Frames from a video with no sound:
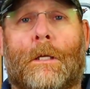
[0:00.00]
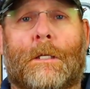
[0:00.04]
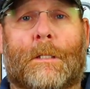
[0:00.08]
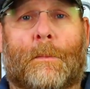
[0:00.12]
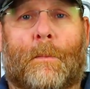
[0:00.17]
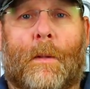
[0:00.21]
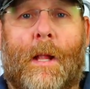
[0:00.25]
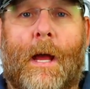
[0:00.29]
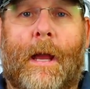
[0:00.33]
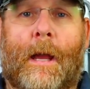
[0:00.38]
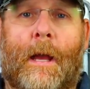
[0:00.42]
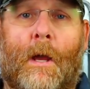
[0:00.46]

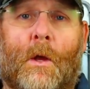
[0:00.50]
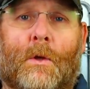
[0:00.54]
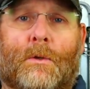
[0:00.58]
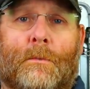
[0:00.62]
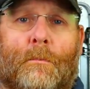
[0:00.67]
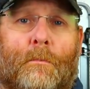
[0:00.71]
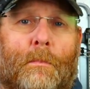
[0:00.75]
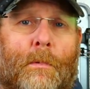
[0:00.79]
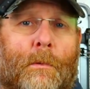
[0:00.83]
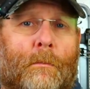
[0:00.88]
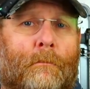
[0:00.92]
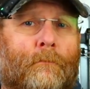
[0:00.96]
Supply
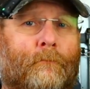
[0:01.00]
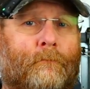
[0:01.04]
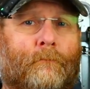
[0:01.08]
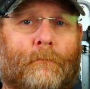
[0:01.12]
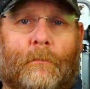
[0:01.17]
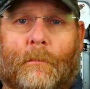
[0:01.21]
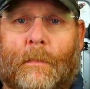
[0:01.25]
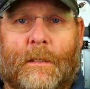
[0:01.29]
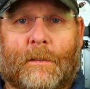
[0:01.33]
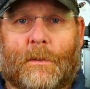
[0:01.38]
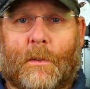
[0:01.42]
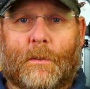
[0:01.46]
House.
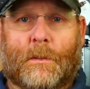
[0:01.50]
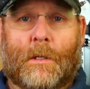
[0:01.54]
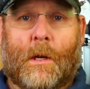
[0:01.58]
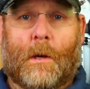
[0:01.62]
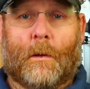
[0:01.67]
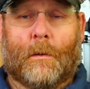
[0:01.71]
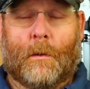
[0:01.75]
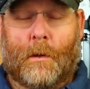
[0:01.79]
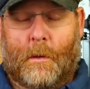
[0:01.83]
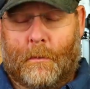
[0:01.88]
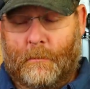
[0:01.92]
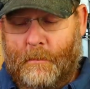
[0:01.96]
List goes on
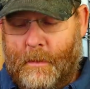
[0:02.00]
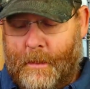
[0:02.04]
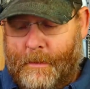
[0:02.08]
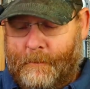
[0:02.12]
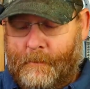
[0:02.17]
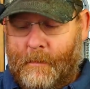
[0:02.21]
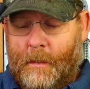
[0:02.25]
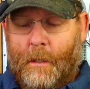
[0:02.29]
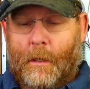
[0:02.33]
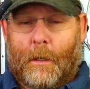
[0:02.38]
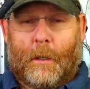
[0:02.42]
and on, right?